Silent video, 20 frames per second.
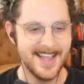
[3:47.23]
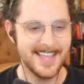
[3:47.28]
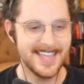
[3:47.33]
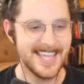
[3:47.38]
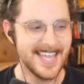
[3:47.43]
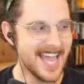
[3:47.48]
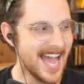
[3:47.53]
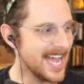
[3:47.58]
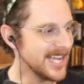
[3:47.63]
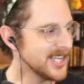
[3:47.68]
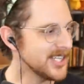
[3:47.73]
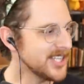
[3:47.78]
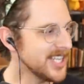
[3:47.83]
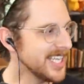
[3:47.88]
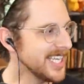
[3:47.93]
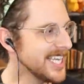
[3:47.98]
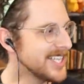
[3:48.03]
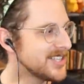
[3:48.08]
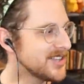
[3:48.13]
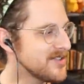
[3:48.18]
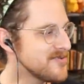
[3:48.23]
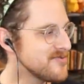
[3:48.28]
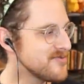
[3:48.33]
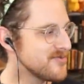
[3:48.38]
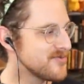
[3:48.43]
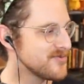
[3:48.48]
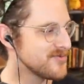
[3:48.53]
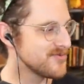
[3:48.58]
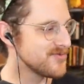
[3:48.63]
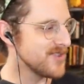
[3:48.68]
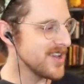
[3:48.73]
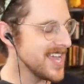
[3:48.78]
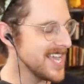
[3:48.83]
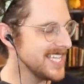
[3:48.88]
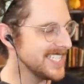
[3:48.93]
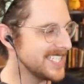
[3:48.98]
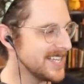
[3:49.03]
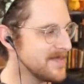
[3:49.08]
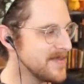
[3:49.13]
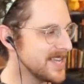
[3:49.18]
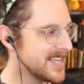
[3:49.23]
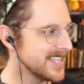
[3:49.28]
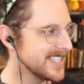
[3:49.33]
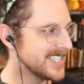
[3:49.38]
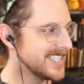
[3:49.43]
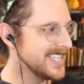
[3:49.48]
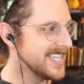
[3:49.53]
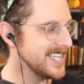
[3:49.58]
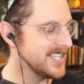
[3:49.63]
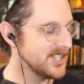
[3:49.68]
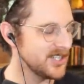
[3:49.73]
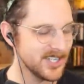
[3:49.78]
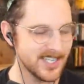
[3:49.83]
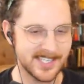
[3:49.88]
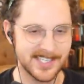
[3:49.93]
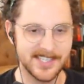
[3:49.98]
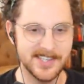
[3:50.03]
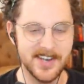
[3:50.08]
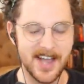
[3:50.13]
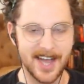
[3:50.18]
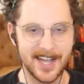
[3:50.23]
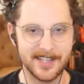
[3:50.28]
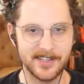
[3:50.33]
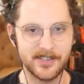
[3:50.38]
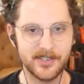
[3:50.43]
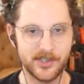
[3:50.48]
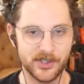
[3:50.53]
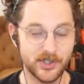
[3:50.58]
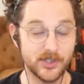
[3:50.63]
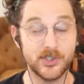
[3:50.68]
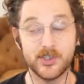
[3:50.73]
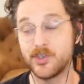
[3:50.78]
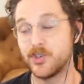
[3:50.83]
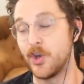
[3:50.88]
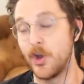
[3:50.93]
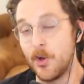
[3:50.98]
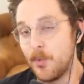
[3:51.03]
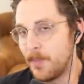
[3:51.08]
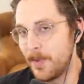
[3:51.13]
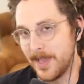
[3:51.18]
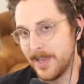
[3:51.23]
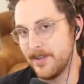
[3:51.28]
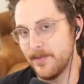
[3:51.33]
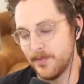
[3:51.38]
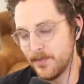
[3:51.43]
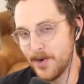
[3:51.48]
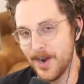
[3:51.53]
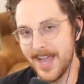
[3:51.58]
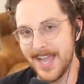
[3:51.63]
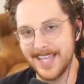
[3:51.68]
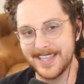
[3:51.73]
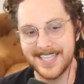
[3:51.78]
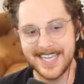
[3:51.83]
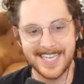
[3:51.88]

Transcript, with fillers: Yeah, I just think it's crazy because Ninja's not stupid, right?